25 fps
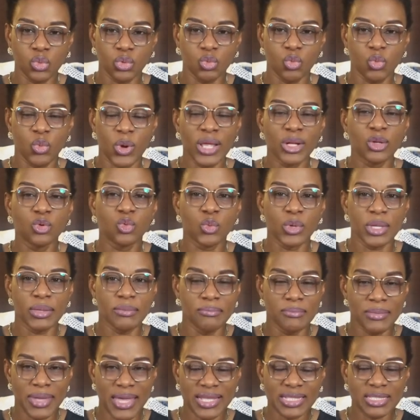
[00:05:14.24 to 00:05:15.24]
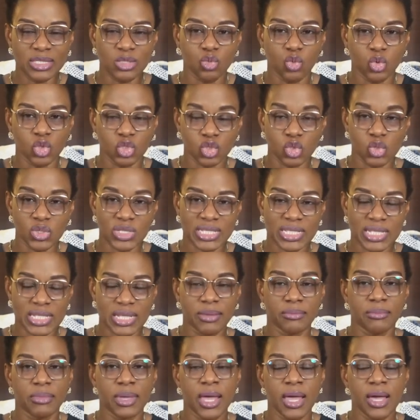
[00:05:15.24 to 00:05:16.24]
when we met, it was so slim
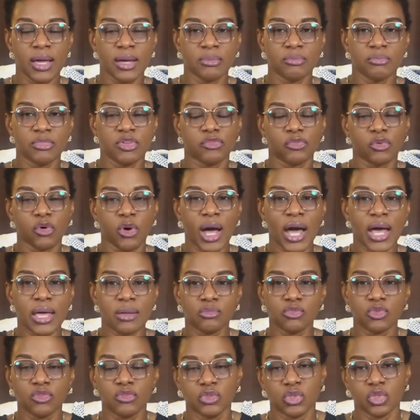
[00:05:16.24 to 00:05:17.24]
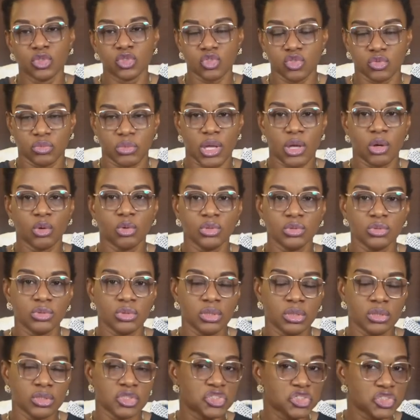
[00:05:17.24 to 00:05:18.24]
before I moved on to my own
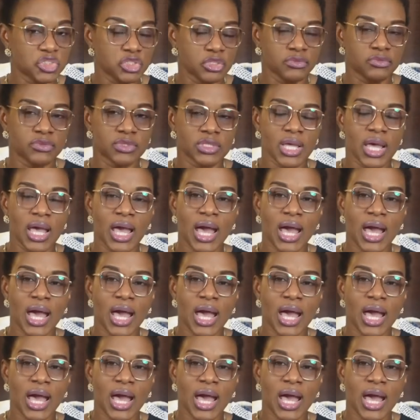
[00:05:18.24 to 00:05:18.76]
shift.